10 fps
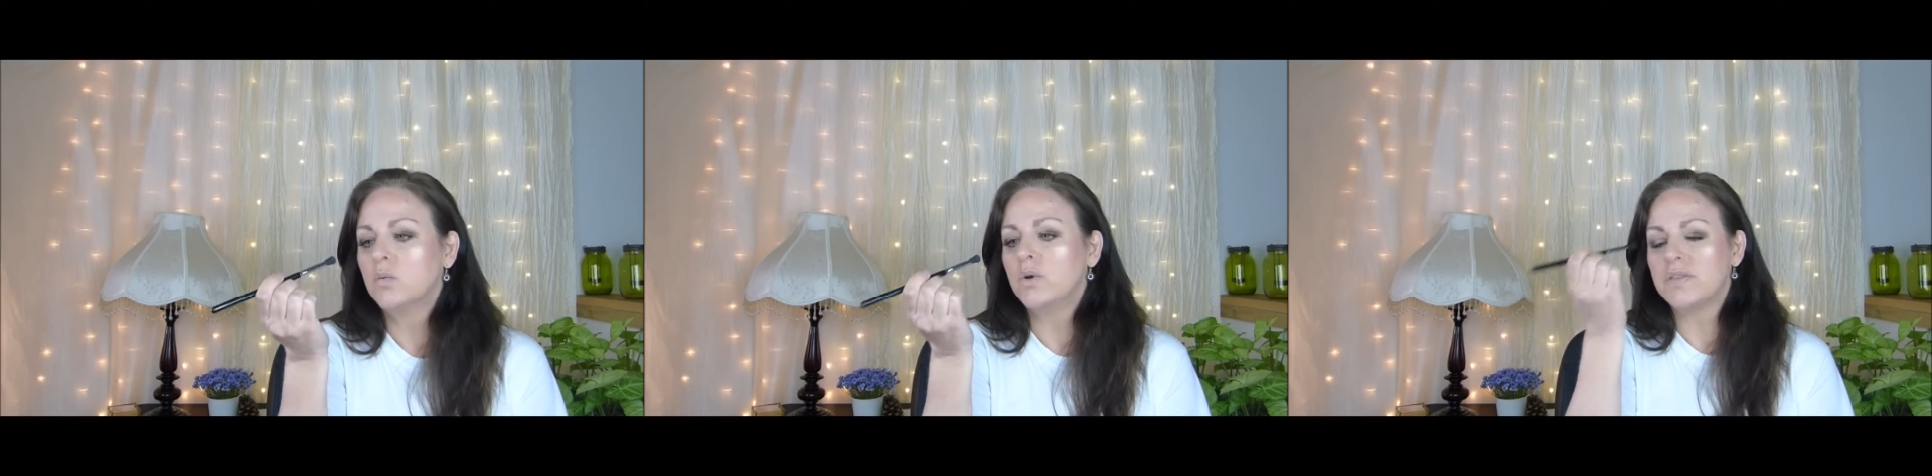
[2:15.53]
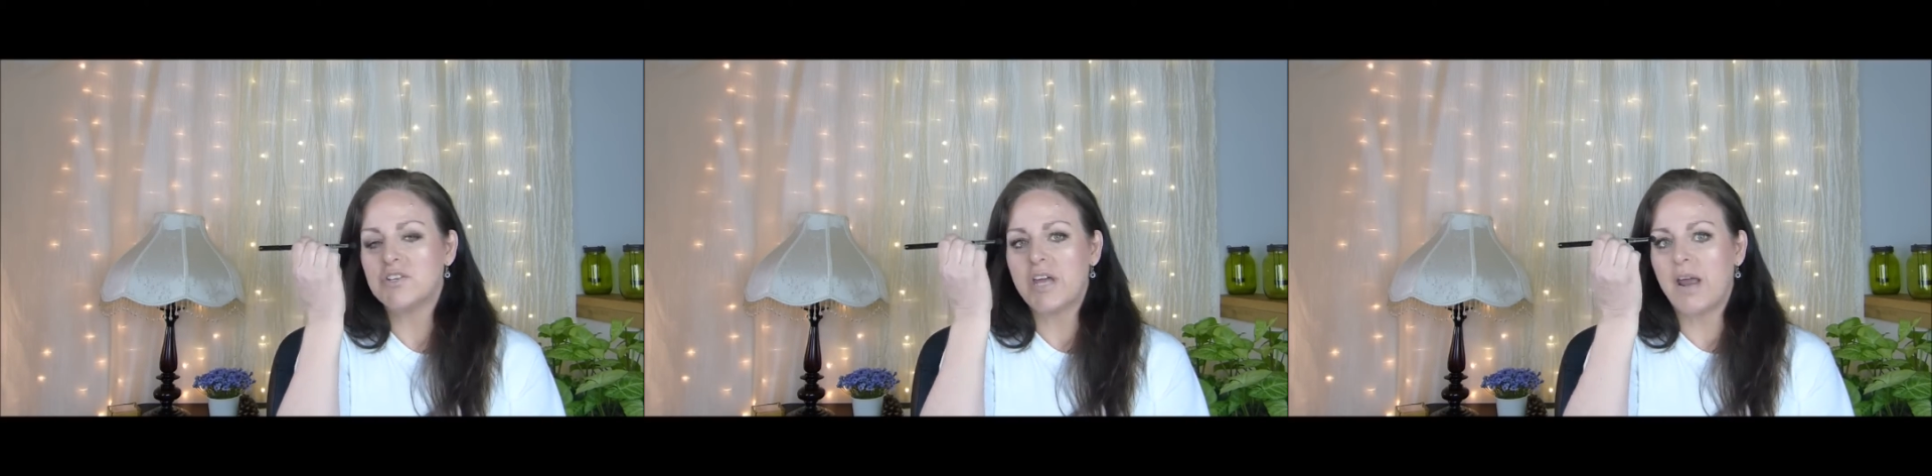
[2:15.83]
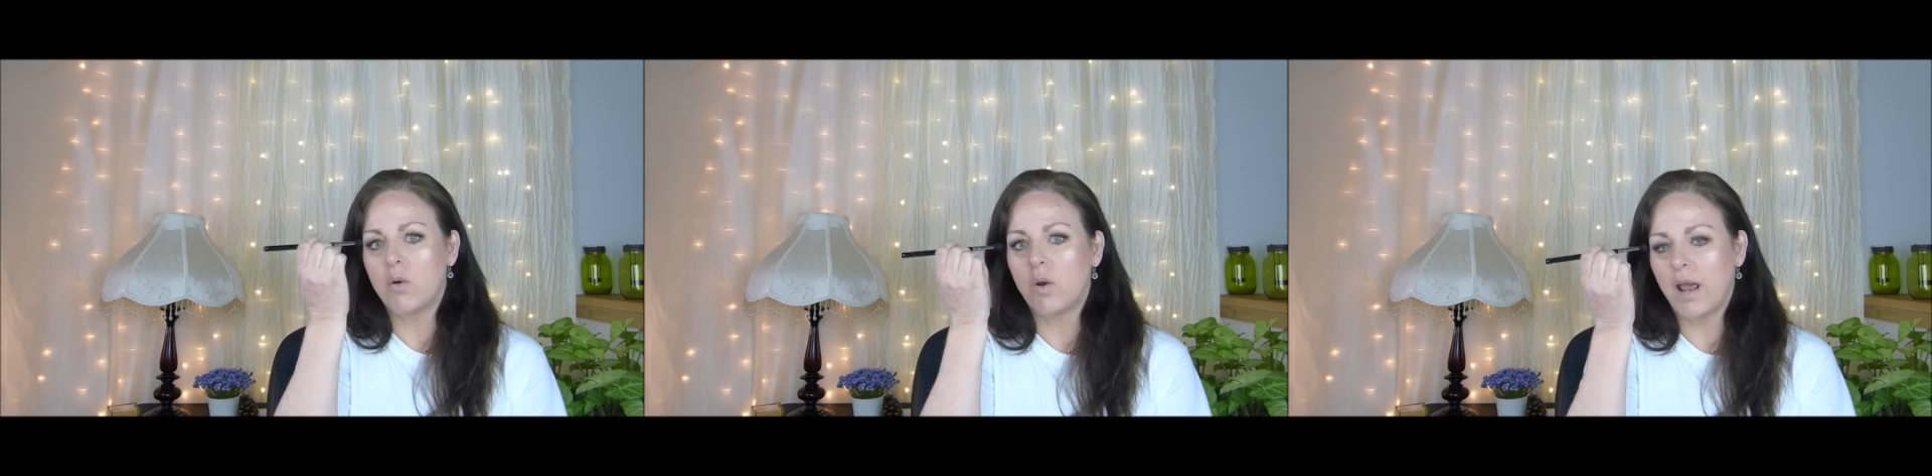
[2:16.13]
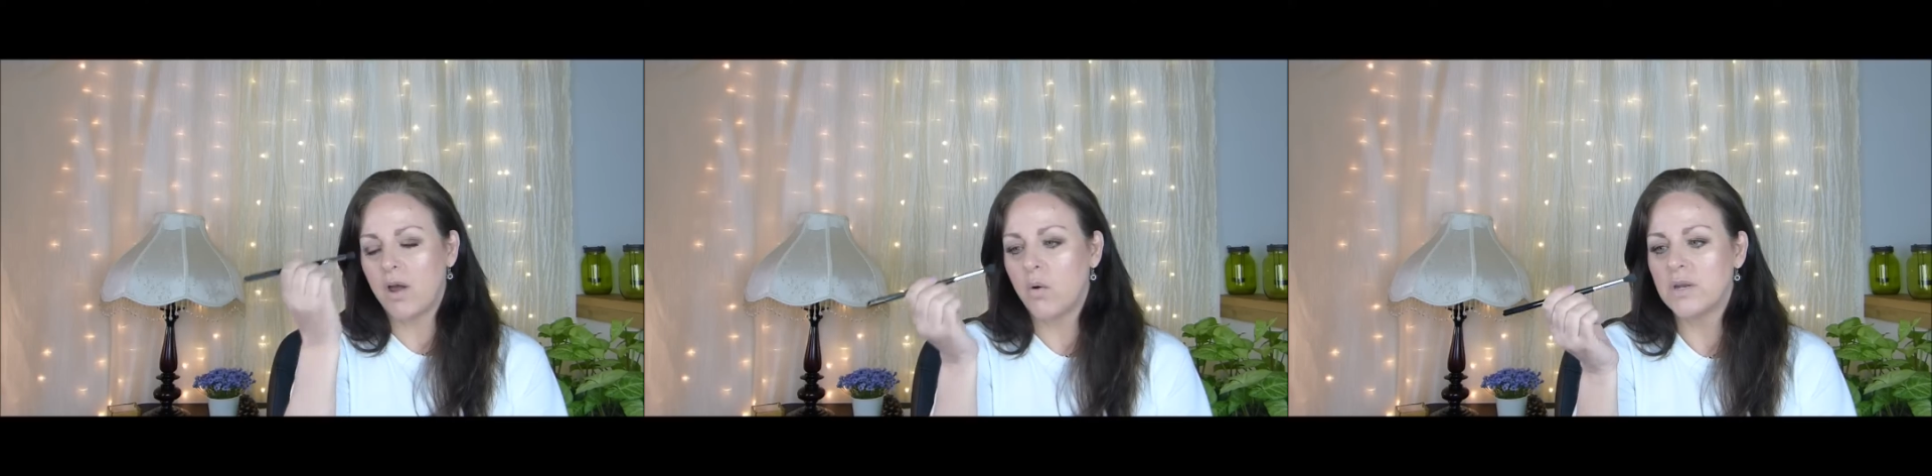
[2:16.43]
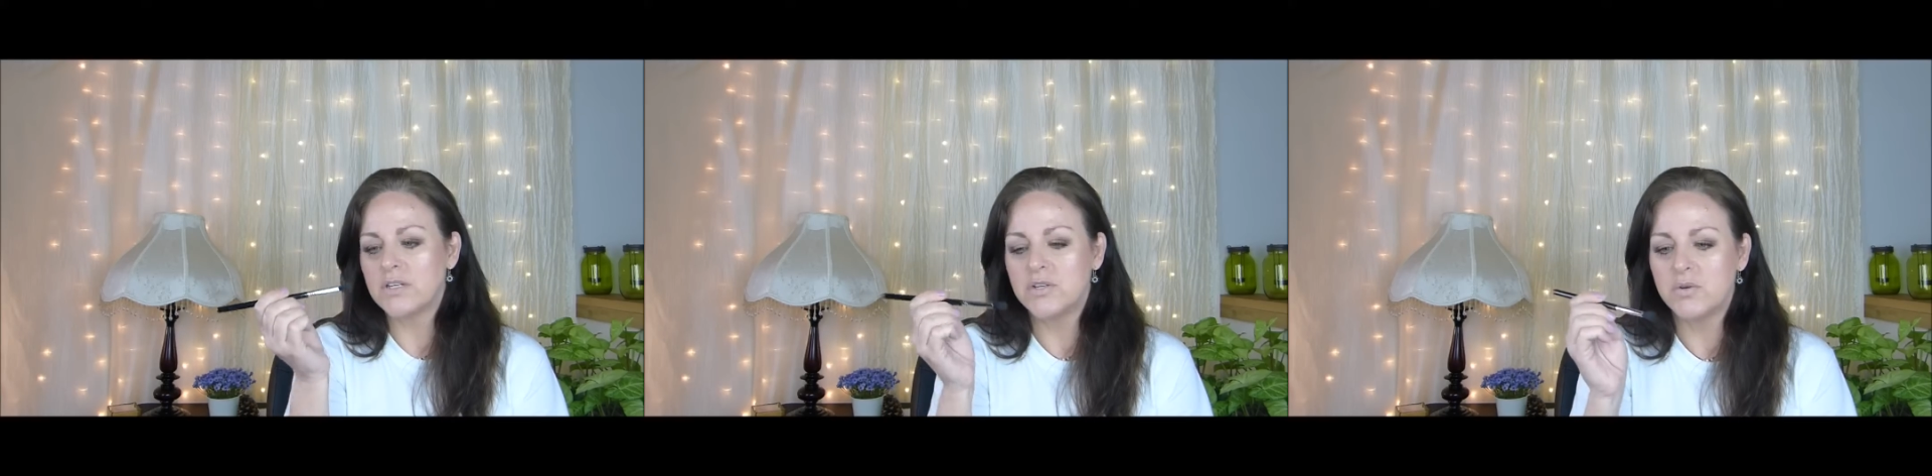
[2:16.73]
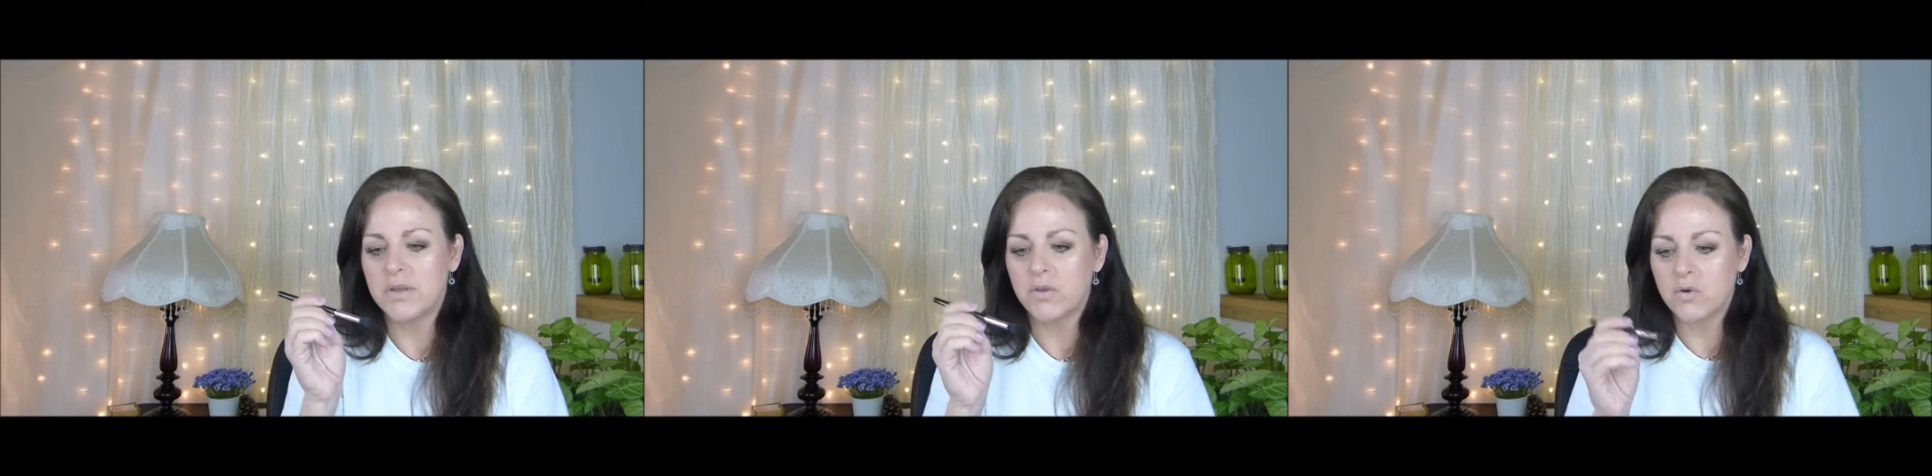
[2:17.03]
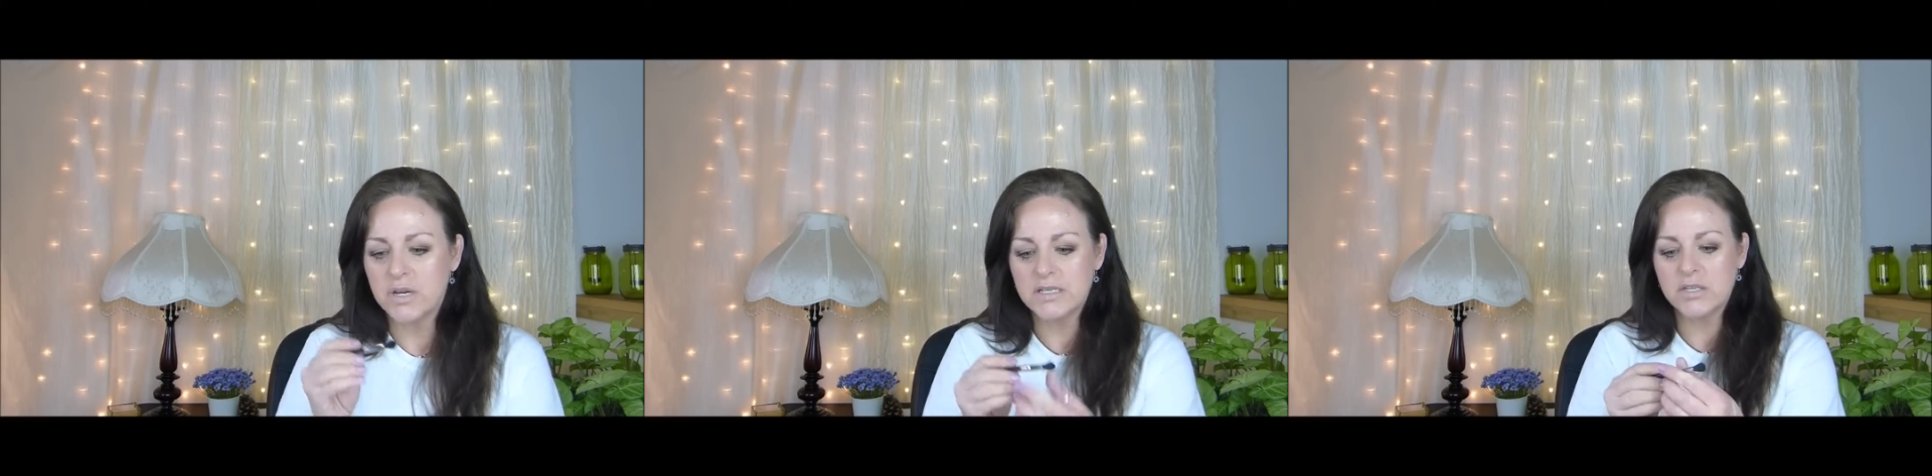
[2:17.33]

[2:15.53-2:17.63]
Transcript: with the shadow when I go in to do it in the crease.